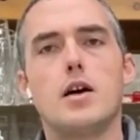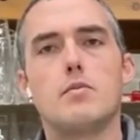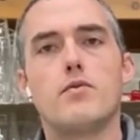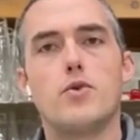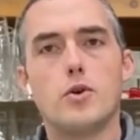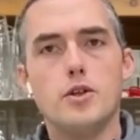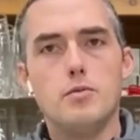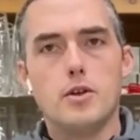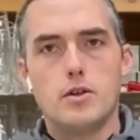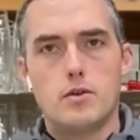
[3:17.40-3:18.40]
before you
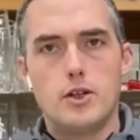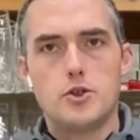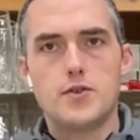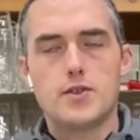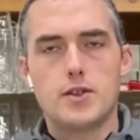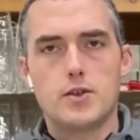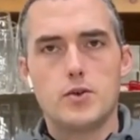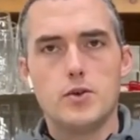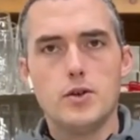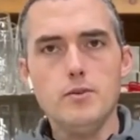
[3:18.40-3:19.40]
put your arrangements into the
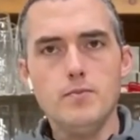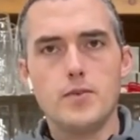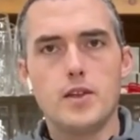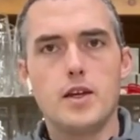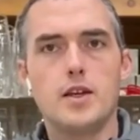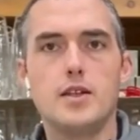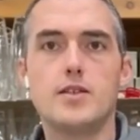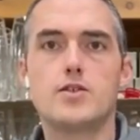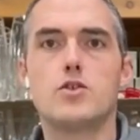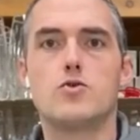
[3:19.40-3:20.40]
cooler. It
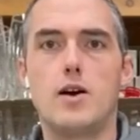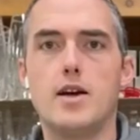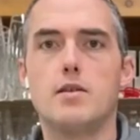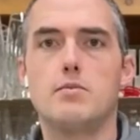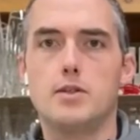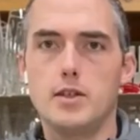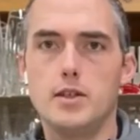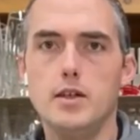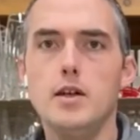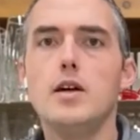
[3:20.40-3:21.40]
needs to dry
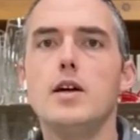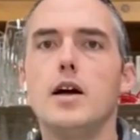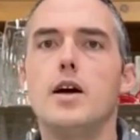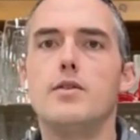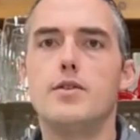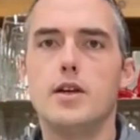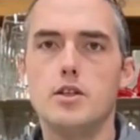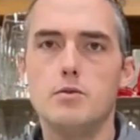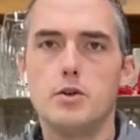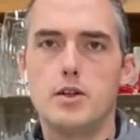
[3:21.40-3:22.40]
completely, and then
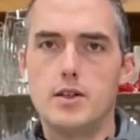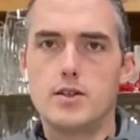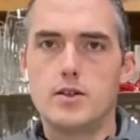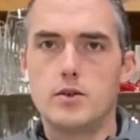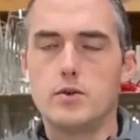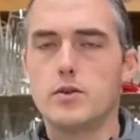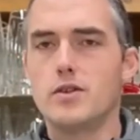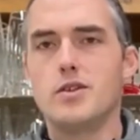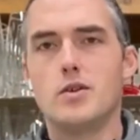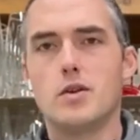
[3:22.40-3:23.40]
you put it into the cooler.
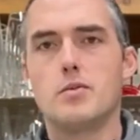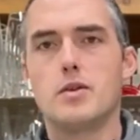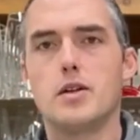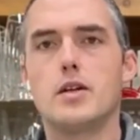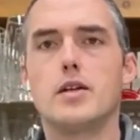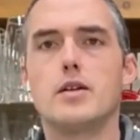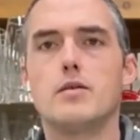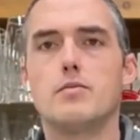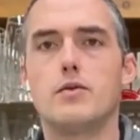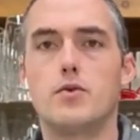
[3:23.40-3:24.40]
You don't want to put it in
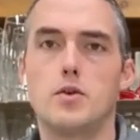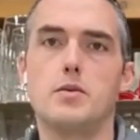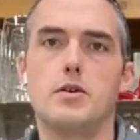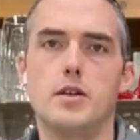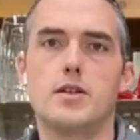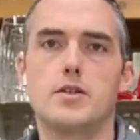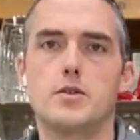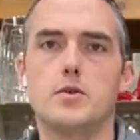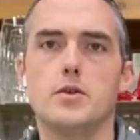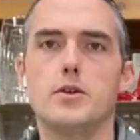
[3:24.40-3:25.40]
before you put it into the
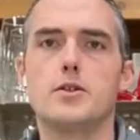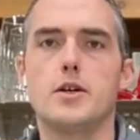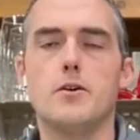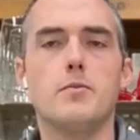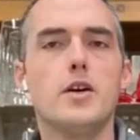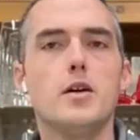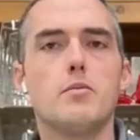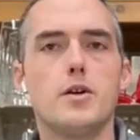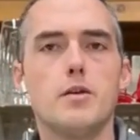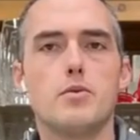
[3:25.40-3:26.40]
cooler. So
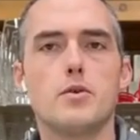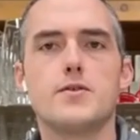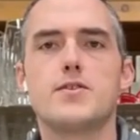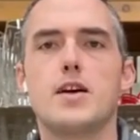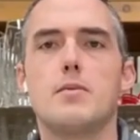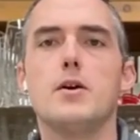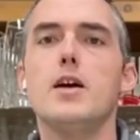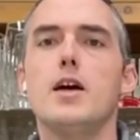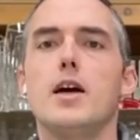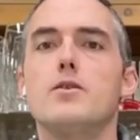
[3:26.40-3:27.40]
pretty important step,
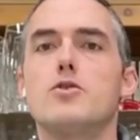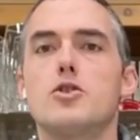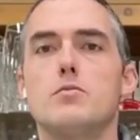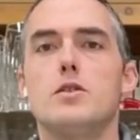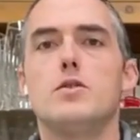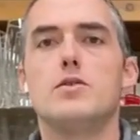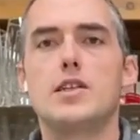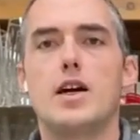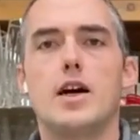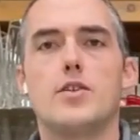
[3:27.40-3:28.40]
and you should be using
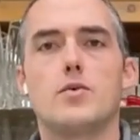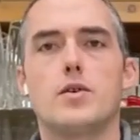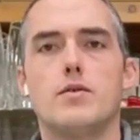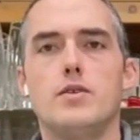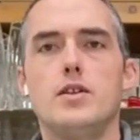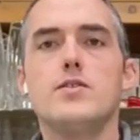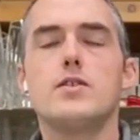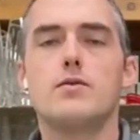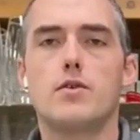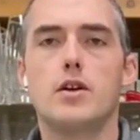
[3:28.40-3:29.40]
either one of these
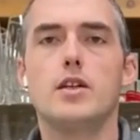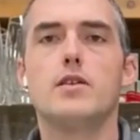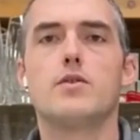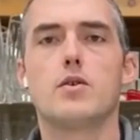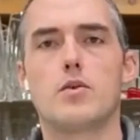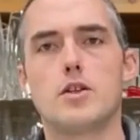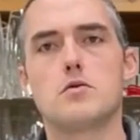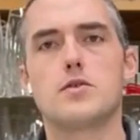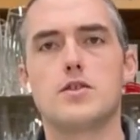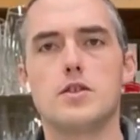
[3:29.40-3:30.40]
for any of the
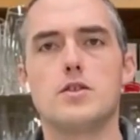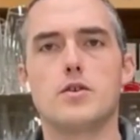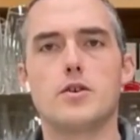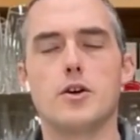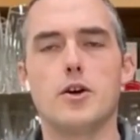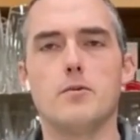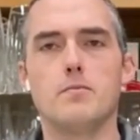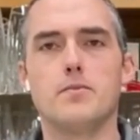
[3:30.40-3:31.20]
arrangements that you do in your home.